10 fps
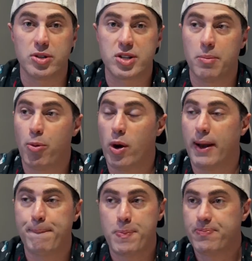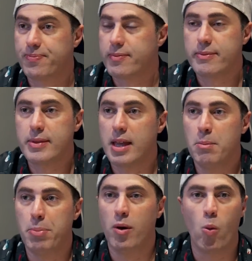at some point.
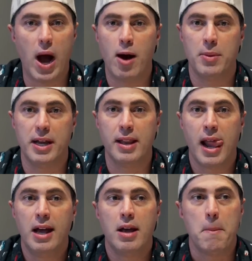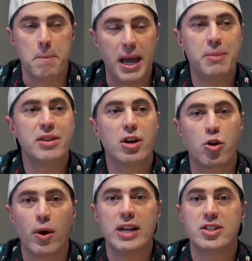But wow, man, maybe the
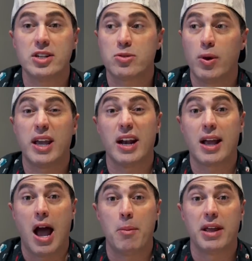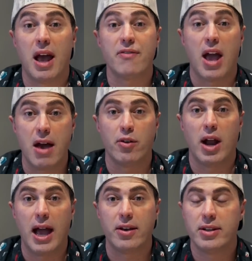craziest weekend in comedy I've ever
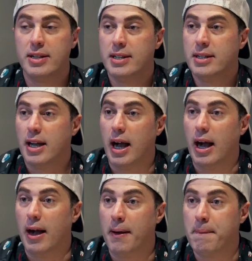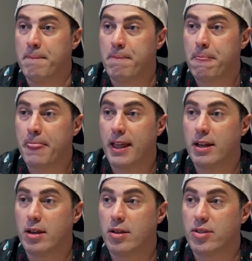had.
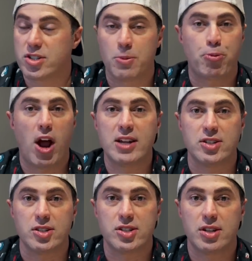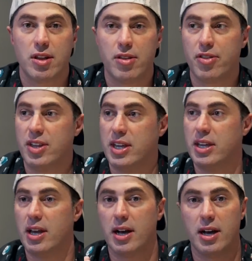The surprises,
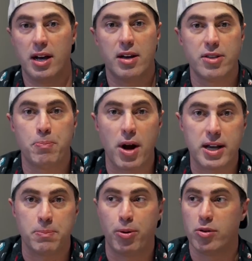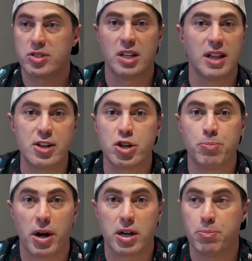the bucket pulls, the legend
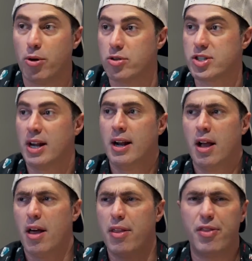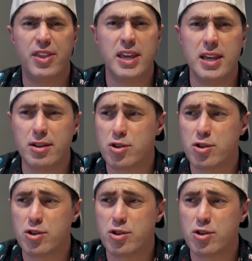bucket pulls, the